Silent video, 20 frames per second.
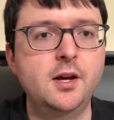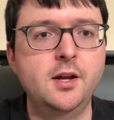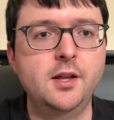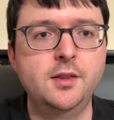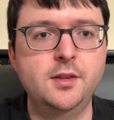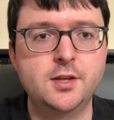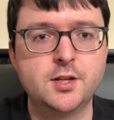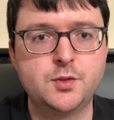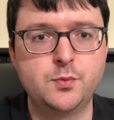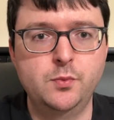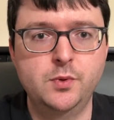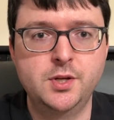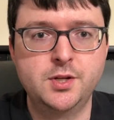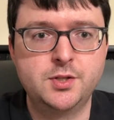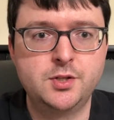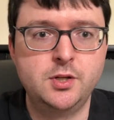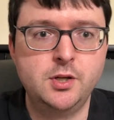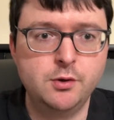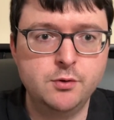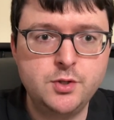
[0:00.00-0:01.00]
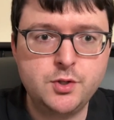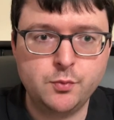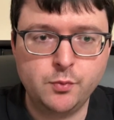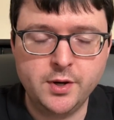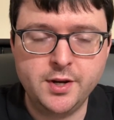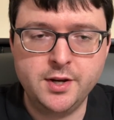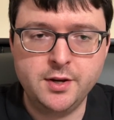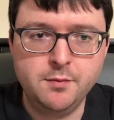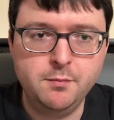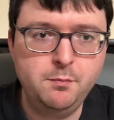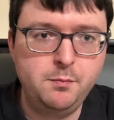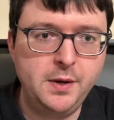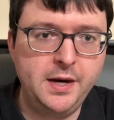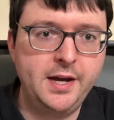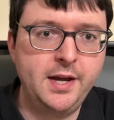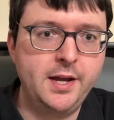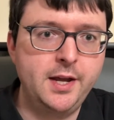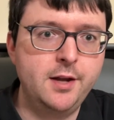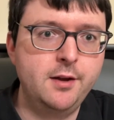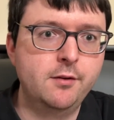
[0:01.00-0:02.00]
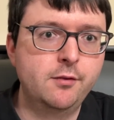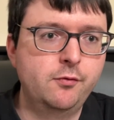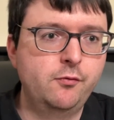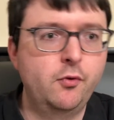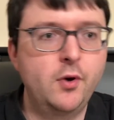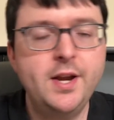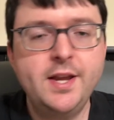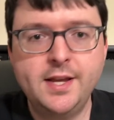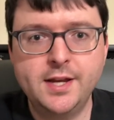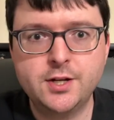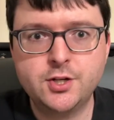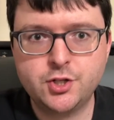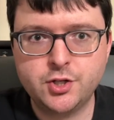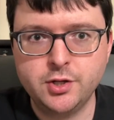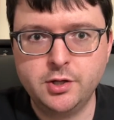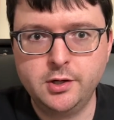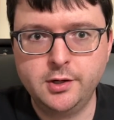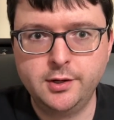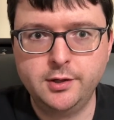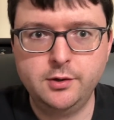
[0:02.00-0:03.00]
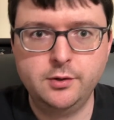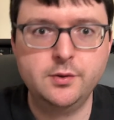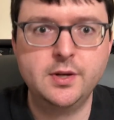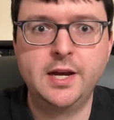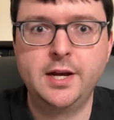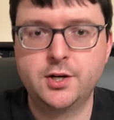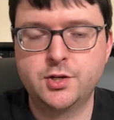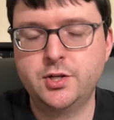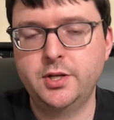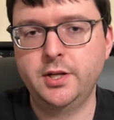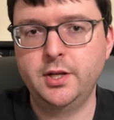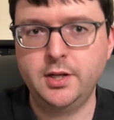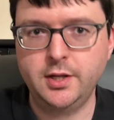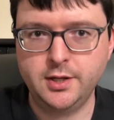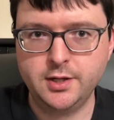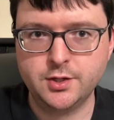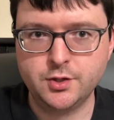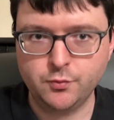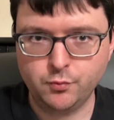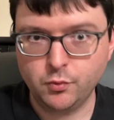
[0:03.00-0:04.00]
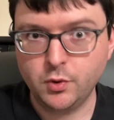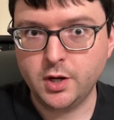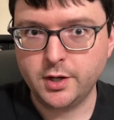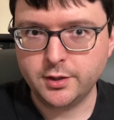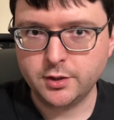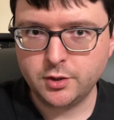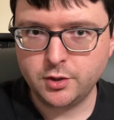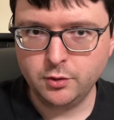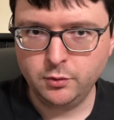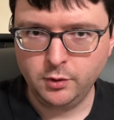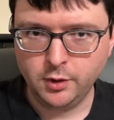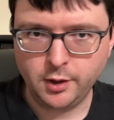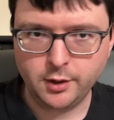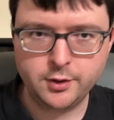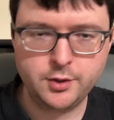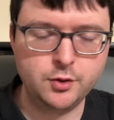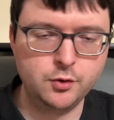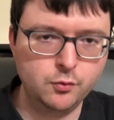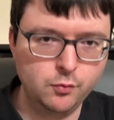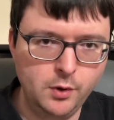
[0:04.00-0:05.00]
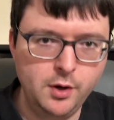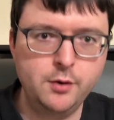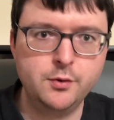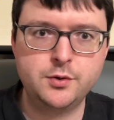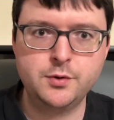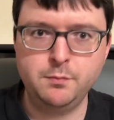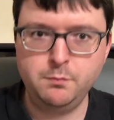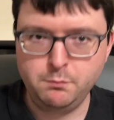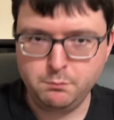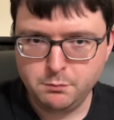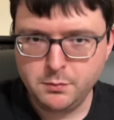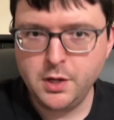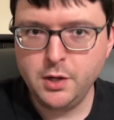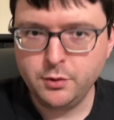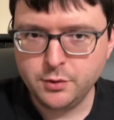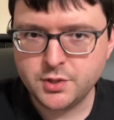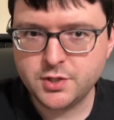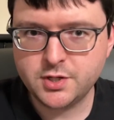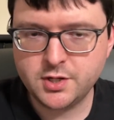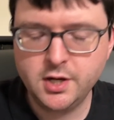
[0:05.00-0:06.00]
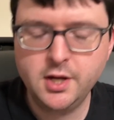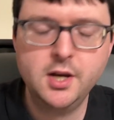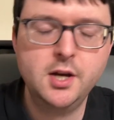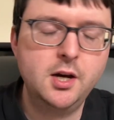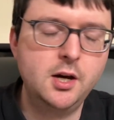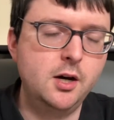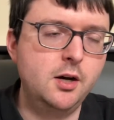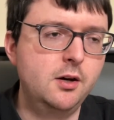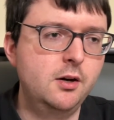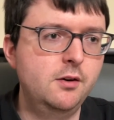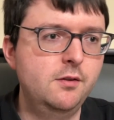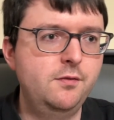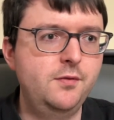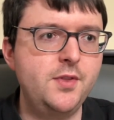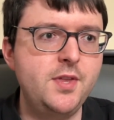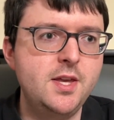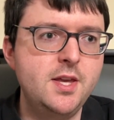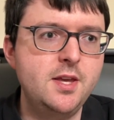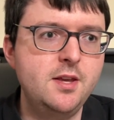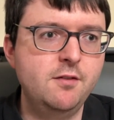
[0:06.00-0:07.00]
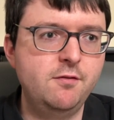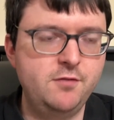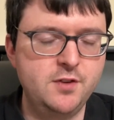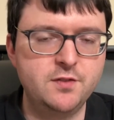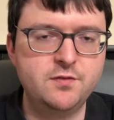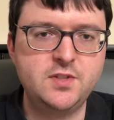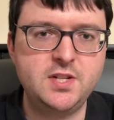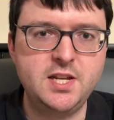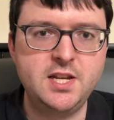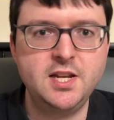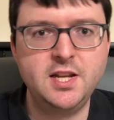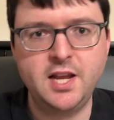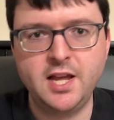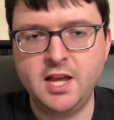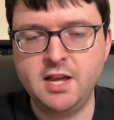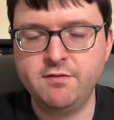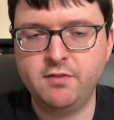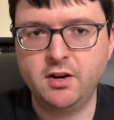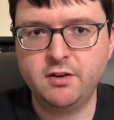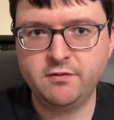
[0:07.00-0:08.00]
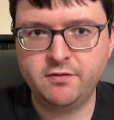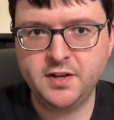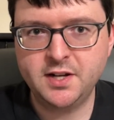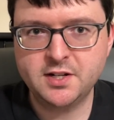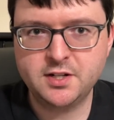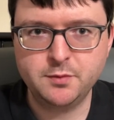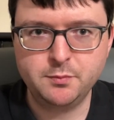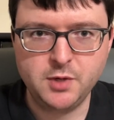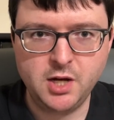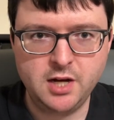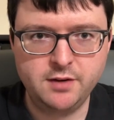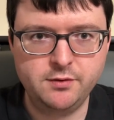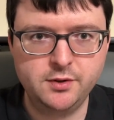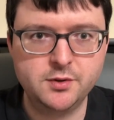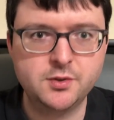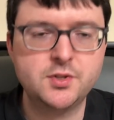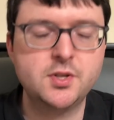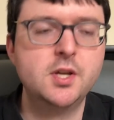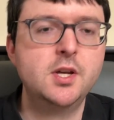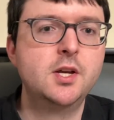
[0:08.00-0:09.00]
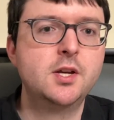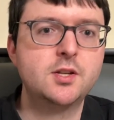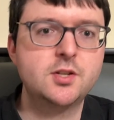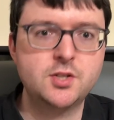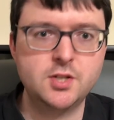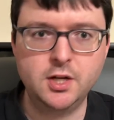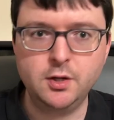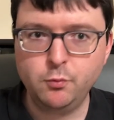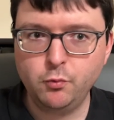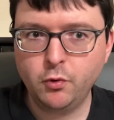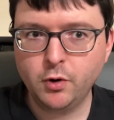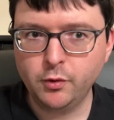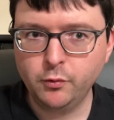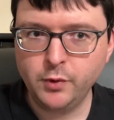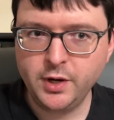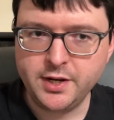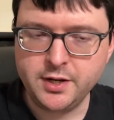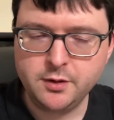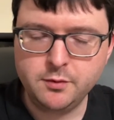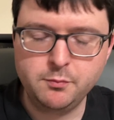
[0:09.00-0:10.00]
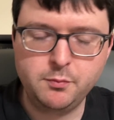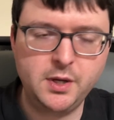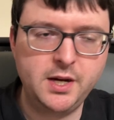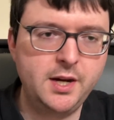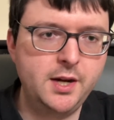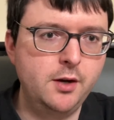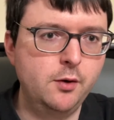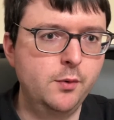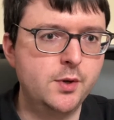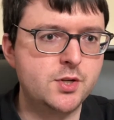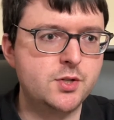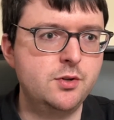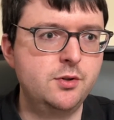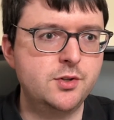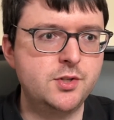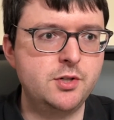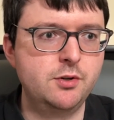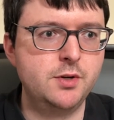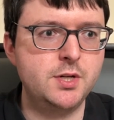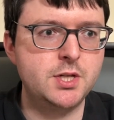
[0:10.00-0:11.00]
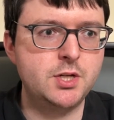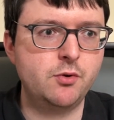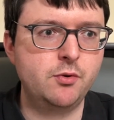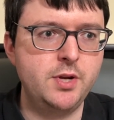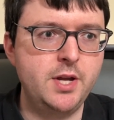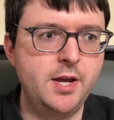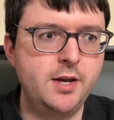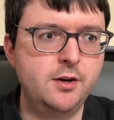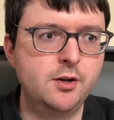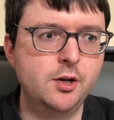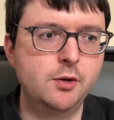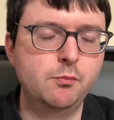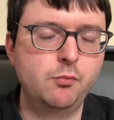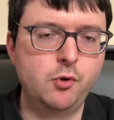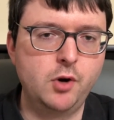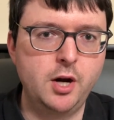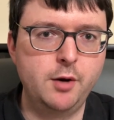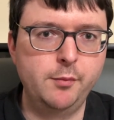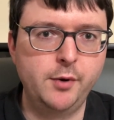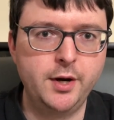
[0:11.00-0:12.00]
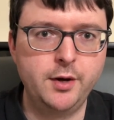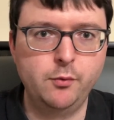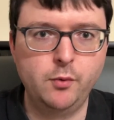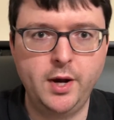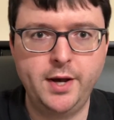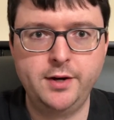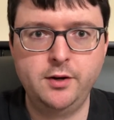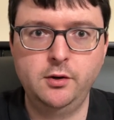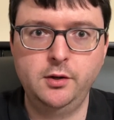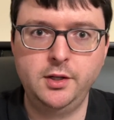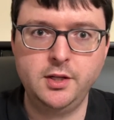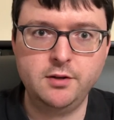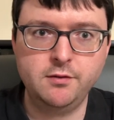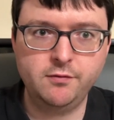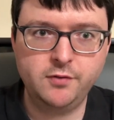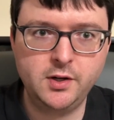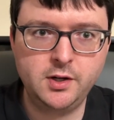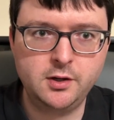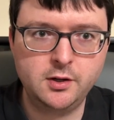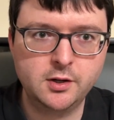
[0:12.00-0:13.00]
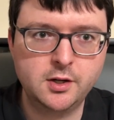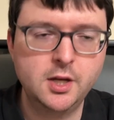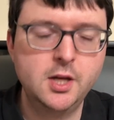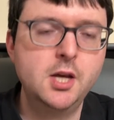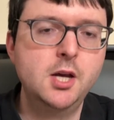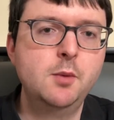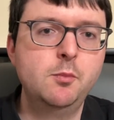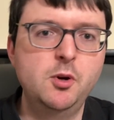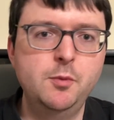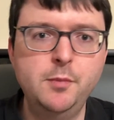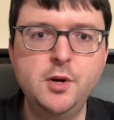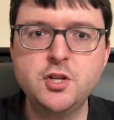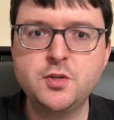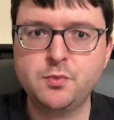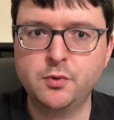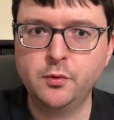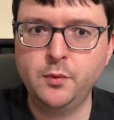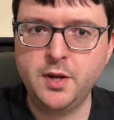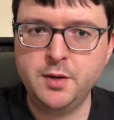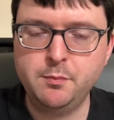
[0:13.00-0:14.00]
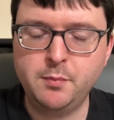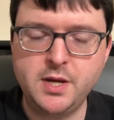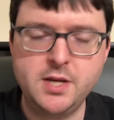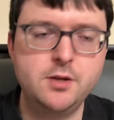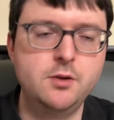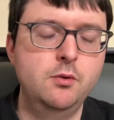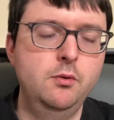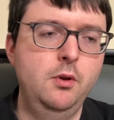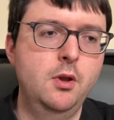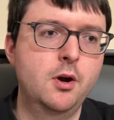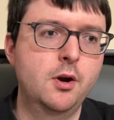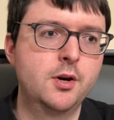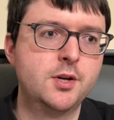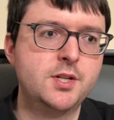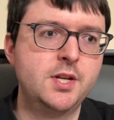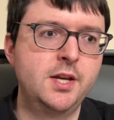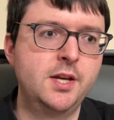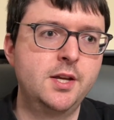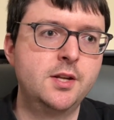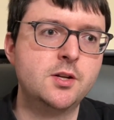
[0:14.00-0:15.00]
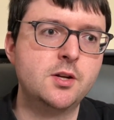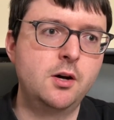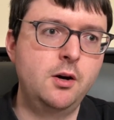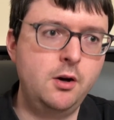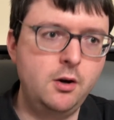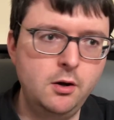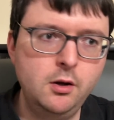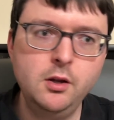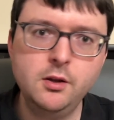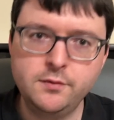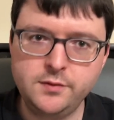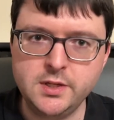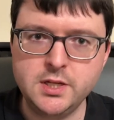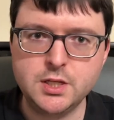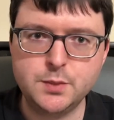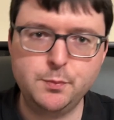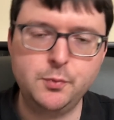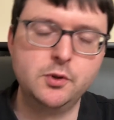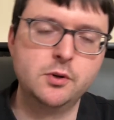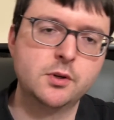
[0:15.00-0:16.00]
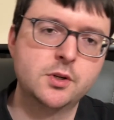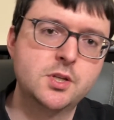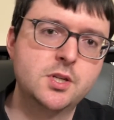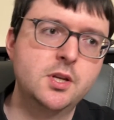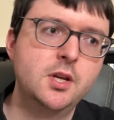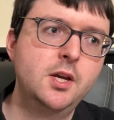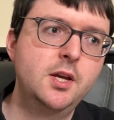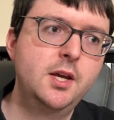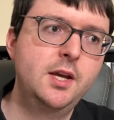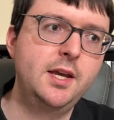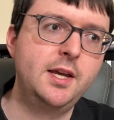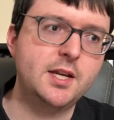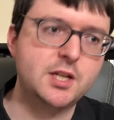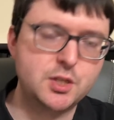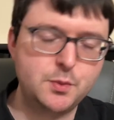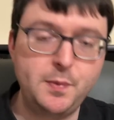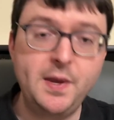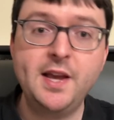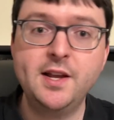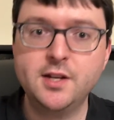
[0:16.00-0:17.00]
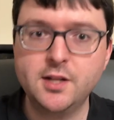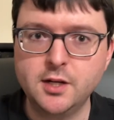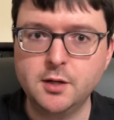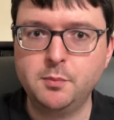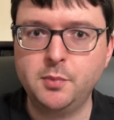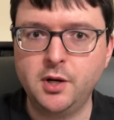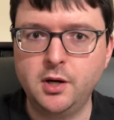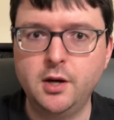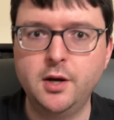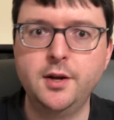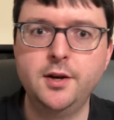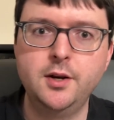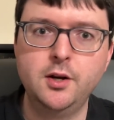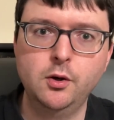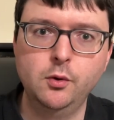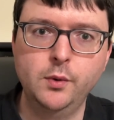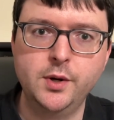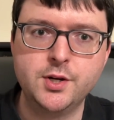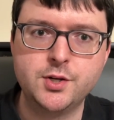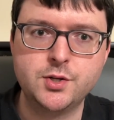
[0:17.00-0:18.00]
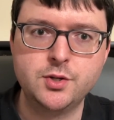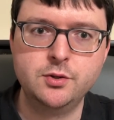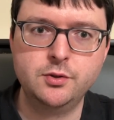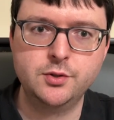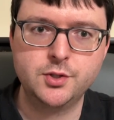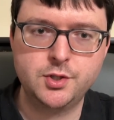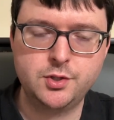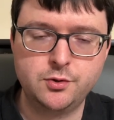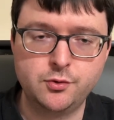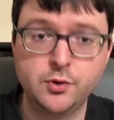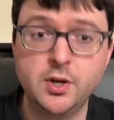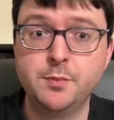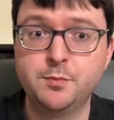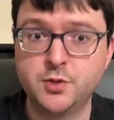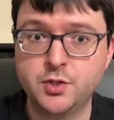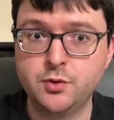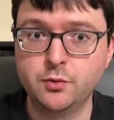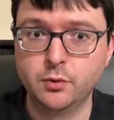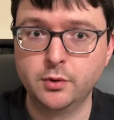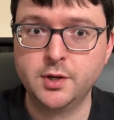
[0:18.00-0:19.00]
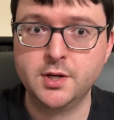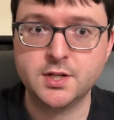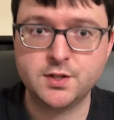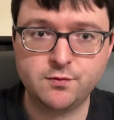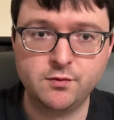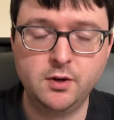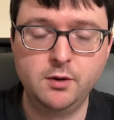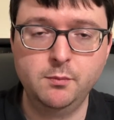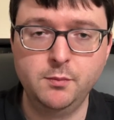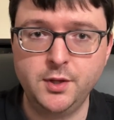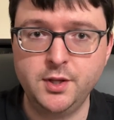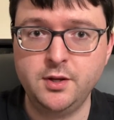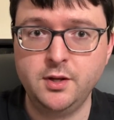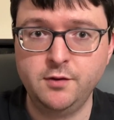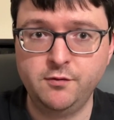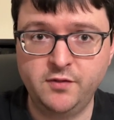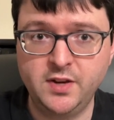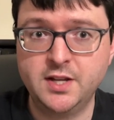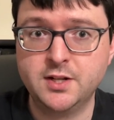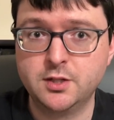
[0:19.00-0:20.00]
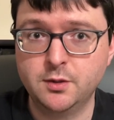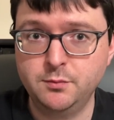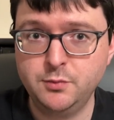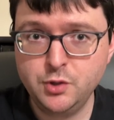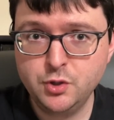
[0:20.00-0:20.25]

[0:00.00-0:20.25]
This was ghostwritten by Frank S. Shawn, who actually is Ron Goulart, who wrote most of the 15 Avon Phantom novels. Some were written by original series creator and primary writer Lee Falk, but most were written by Goulart, and all of these books expanded upon original strip stories from the Phantom